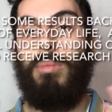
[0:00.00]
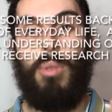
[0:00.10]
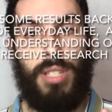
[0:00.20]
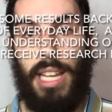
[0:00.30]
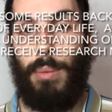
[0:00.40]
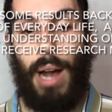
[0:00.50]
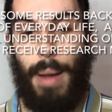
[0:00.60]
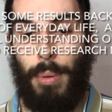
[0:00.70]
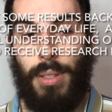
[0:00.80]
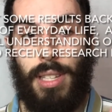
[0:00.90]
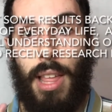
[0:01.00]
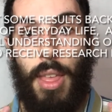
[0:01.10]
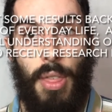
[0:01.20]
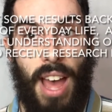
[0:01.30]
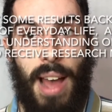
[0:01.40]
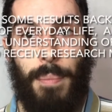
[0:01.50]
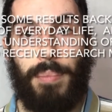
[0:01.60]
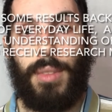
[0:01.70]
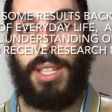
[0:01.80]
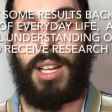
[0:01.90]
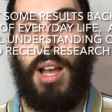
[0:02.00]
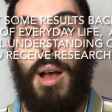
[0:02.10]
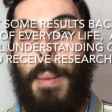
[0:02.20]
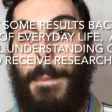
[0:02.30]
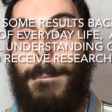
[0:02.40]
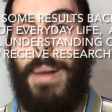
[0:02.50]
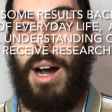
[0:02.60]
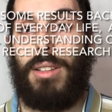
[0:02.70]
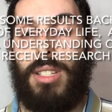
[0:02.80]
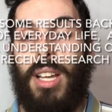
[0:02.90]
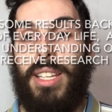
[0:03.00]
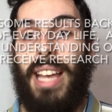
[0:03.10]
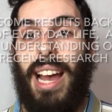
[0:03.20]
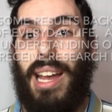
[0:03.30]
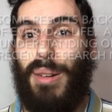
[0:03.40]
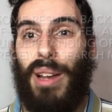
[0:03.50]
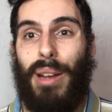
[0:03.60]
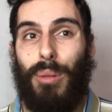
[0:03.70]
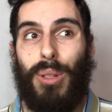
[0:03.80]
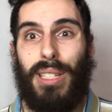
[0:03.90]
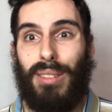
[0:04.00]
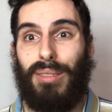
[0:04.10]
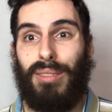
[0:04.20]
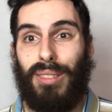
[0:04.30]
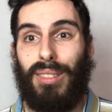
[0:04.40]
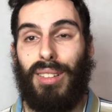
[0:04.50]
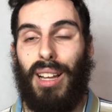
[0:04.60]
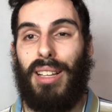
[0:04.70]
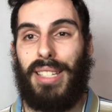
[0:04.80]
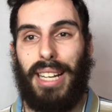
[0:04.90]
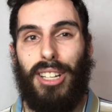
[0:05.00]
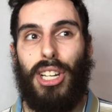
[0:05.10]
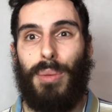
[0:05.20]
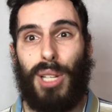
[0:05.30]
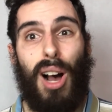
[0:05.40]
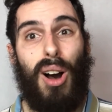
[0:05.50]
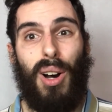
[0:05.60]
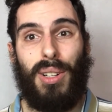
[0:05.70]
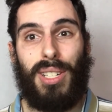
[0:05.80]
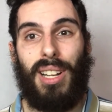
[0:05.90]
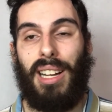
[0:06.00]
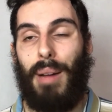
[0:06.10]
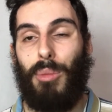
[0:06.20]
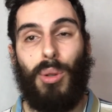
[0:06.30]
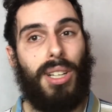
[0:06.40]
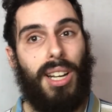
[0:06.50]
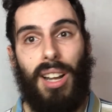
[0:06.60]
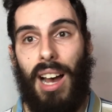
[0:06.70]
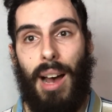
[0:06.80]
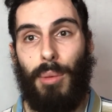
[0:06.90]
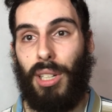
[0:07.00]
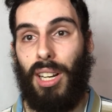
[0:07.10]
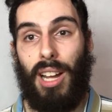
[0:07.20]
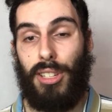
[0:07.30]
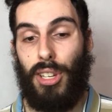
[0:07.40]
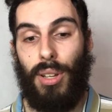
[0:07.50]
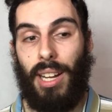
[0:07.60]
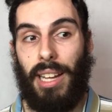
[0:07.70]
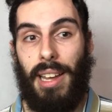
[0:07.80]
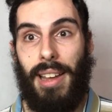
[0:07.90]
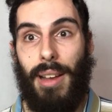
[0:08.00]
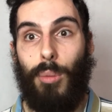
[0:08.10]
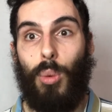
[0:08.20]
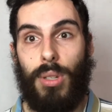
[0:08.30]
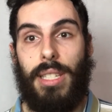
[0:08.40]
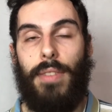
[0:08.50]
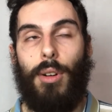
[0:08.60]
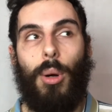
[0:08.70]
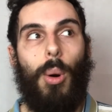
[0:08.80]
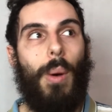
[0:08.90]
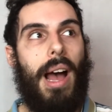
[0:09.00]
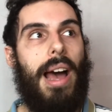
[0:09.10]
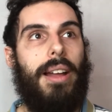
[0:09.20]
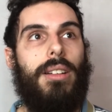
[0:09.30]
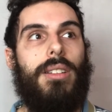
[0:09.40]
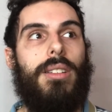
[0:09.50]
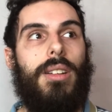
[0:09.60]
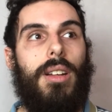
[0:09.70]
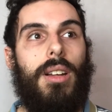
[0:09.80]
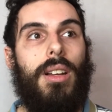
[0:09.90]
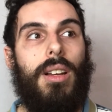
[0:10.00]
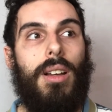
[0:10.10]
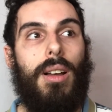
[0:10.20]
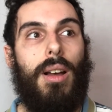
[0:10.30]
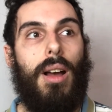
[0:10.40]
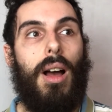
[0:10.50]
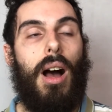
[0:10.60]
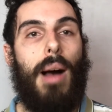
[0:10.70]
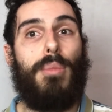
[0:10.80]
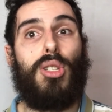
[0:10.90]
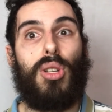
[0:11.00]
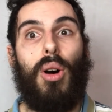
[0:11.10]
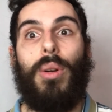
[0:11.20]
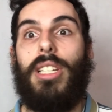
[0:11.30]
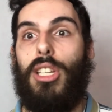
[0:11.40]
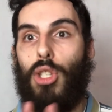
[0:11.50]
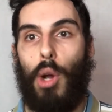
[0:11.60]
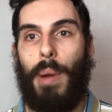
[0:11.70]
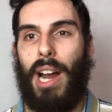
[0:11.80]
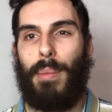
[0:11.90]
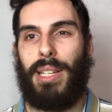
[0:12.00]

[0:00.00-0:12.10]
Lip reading: we'll see what happens there. But yeah, it was, second year was hard. Like, I'm not gonna lie to you. Like, it was difficult, and I'm honestly so proud of